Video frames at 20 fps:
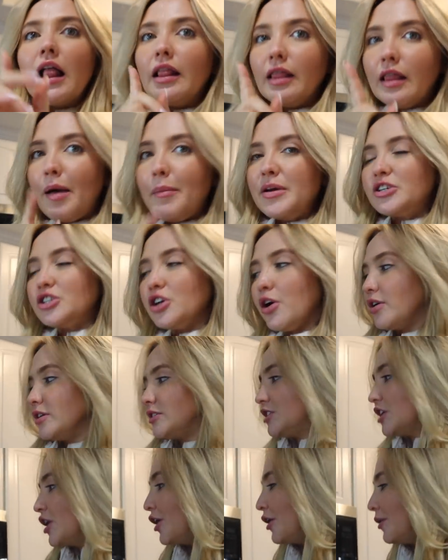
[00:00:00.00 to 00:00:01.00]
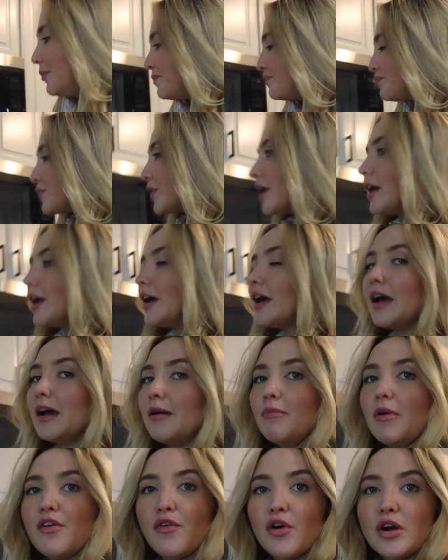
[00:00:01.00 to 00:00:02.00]
Let me show it to you.
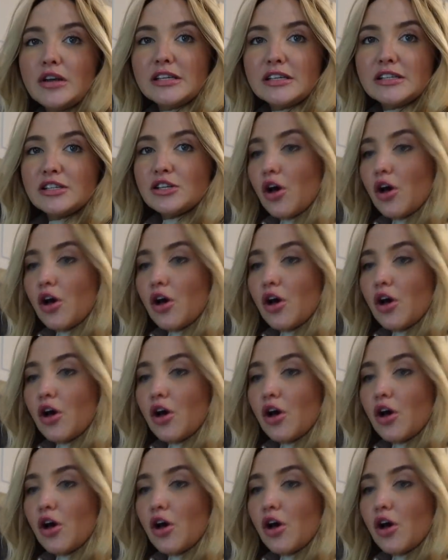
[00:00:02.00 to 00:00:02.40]
My voice is